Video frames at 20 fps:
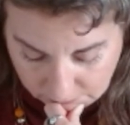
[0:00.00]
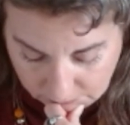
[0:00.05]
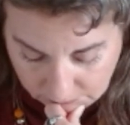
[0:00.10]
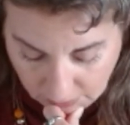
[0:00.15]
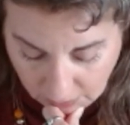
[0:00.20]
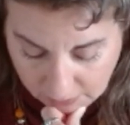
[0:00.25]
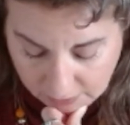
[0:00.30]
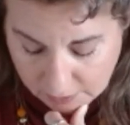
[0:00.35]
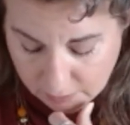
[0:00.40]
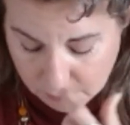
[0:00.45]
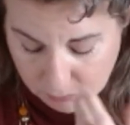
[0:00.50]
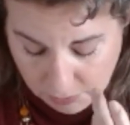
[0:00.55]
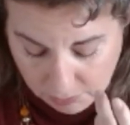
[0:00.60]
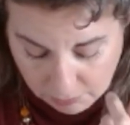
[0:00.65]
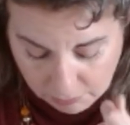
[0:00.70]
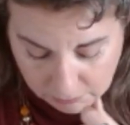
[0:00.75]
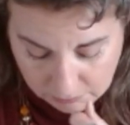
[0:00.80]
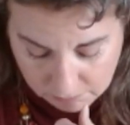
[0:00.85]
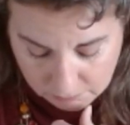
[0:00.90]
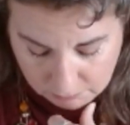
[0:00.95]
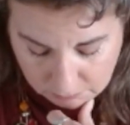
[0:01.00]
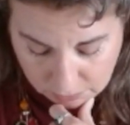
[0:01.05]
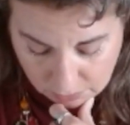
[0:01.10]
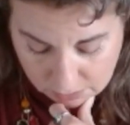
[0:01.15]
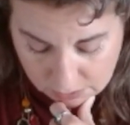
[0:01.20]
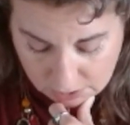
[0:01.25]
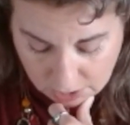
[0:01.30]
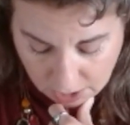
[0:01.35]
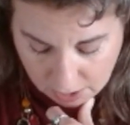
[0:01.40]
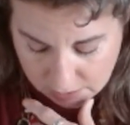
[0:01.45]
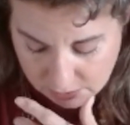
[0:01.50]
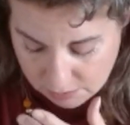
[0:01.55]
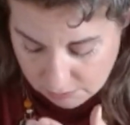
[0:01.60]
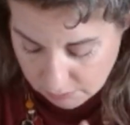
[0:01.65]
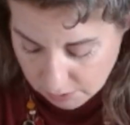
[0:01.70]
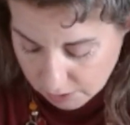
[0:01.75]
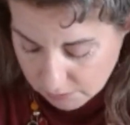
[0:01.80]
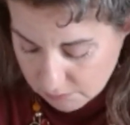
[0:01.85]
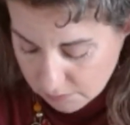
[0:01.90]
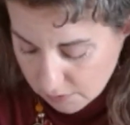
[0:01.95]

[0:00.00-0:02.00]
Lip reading: I like them both. Birds, cats, they're great.